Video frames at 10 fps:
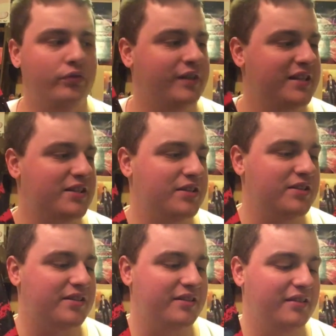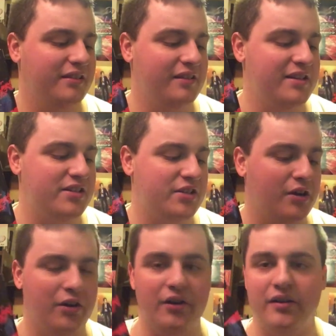this is
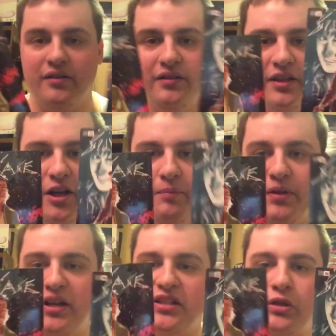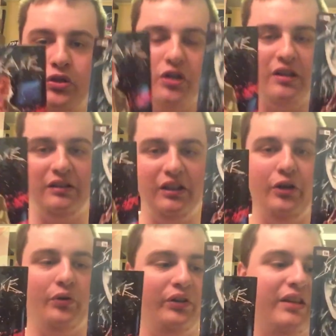hard. Because there's
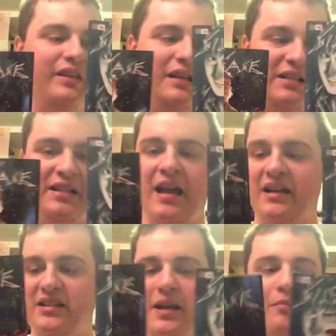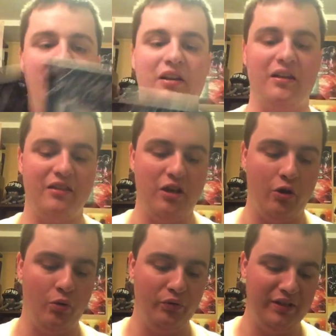literally the exact same thing. The
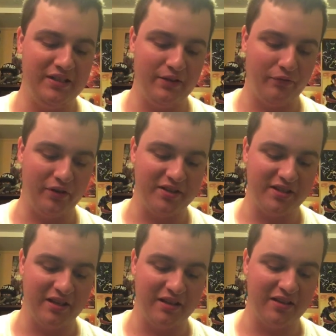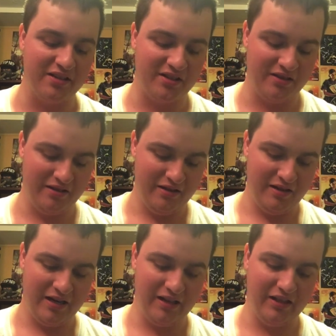only difference is,
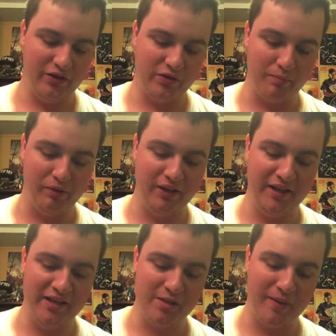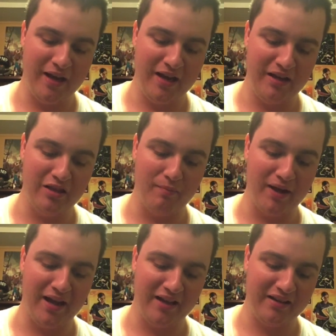I think there's a Playism ad in the
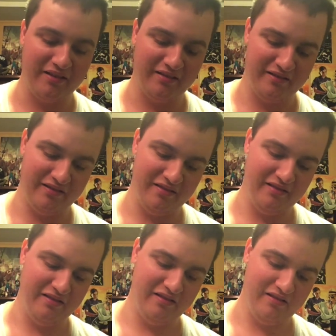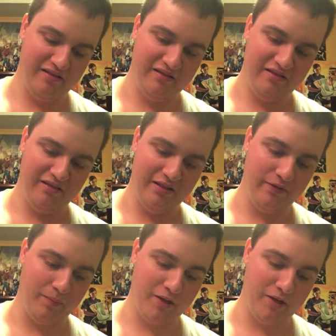back. If I'm